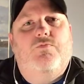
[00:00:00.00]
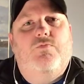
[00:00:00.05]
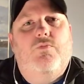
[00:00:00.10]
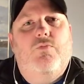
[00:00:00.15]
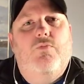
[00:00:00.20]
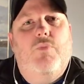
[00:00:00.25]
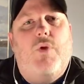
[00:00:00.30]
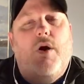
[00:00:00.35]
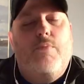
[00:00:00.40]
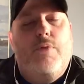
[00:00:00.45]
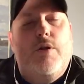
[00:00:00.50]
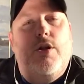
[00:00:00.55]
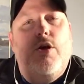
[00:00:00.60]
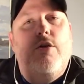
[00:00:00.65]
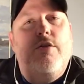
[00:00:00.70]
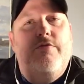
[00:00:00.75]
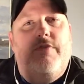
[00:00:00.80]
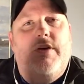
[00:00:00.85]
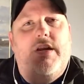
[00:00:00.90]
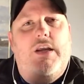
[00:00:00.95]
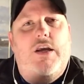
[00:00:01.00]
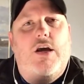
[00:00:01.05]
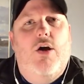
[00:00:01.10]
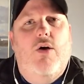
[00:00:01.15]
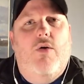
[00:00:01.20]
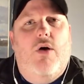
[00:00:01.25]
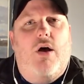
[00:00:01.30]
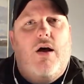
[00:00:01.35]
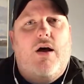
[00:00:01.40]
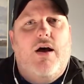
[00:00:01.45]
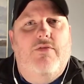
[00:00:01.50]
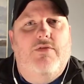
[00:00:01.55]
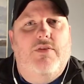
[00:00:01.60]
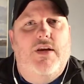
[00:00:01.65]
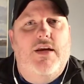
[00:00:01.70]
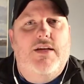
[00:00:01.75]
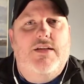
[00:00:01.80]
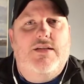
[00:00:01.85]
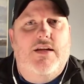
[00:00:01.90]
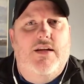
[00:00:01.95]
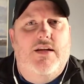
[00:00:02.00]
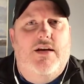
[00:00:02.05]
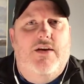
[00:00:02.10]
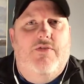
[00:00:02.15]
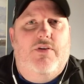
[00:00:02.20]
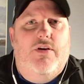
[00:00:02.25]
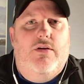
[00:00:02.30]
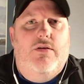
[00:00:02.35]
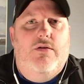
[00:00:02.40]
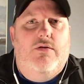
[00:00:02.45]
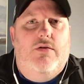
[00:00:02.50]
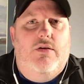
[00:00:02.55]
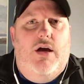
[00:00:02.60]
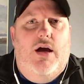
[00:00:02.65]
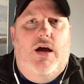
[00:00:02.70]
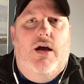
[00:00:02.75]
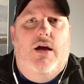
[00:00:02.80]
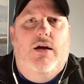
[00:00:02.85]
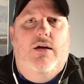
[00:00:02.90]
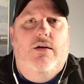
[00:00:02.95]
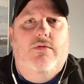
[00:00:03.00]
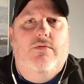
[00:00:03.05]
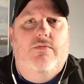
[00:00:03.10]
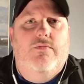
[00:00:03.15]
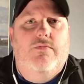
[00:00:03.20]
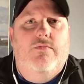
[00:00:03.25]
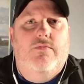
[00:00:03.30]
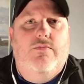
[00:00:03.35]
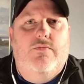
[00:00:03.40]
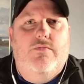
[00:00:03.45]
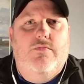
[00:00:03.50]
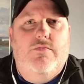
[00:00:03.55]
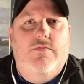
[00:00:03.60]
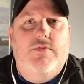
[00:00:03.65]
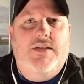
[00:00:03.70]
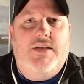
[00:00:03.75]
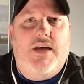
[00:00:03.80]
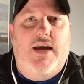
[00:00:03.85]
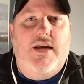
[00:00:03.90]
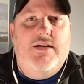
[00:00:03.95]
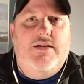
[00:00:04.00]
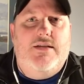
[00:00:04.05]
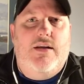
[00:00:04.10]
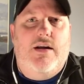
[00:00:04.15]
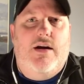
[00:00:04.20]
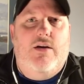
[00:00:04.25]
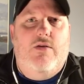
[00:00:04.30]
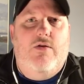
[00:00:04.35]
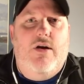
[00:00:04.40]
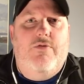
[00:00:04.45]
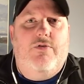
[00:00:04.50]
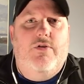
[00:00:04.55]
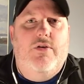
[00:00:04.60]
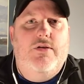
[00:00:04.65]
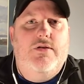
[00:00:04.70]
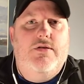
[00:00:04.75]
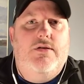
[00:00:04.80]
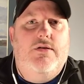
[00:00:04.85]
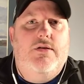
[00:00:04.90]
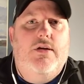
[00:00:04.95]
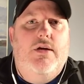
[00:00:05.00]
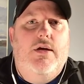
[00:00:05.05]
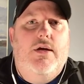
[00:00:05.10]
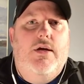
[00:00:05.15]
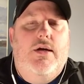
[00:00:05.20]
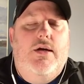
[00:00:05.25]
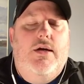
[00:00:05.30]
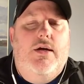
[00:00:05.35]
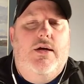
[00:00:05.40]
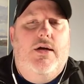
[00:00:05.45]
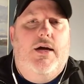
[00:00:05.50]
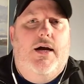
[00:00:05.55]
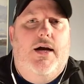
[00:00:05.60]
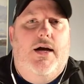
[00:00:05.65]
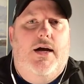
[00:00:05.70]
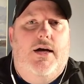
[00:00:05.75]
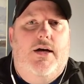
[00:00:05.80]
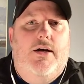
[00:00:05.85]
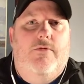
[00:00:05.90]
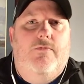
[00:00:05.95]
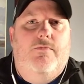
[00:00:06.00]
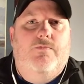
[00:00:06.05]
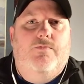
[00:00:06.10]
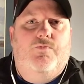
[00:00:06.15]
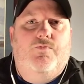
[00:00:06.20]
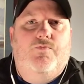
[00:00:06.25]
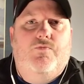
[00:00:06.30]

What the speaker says: But below the video, I'll have links to the different sites that I reference. And